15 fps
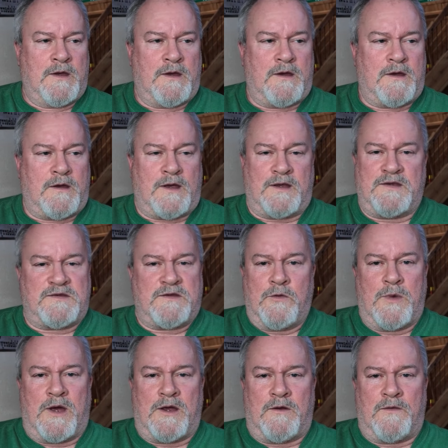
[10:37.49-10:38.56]
Uh, I just
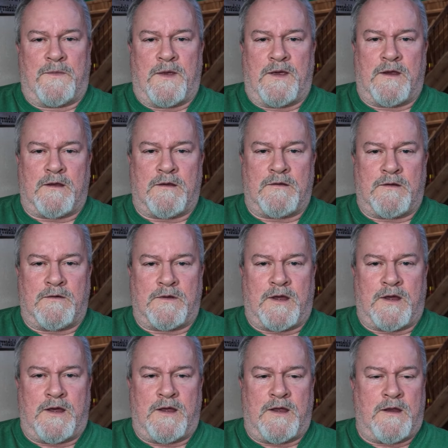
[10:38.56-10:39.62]
do my own thing,
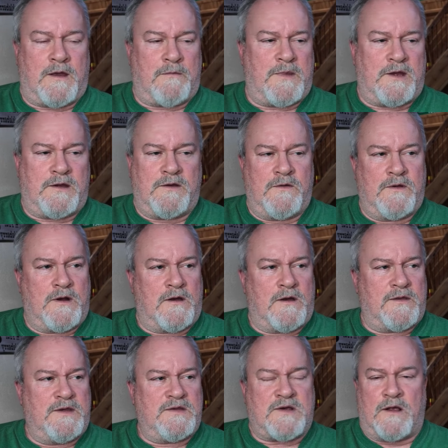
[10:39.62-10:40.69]
okay? I'm not doing
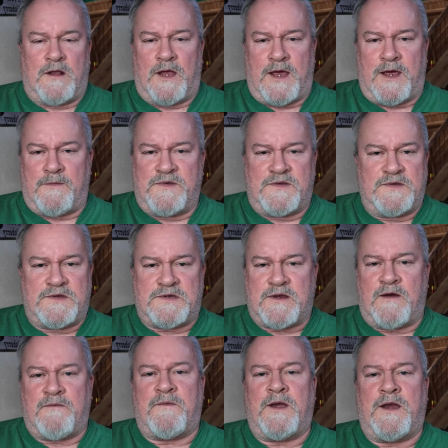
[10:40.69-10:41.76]
all these collabs and
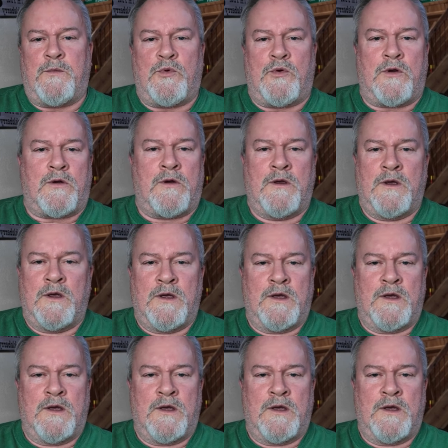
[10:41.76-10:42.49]
stuff anymore.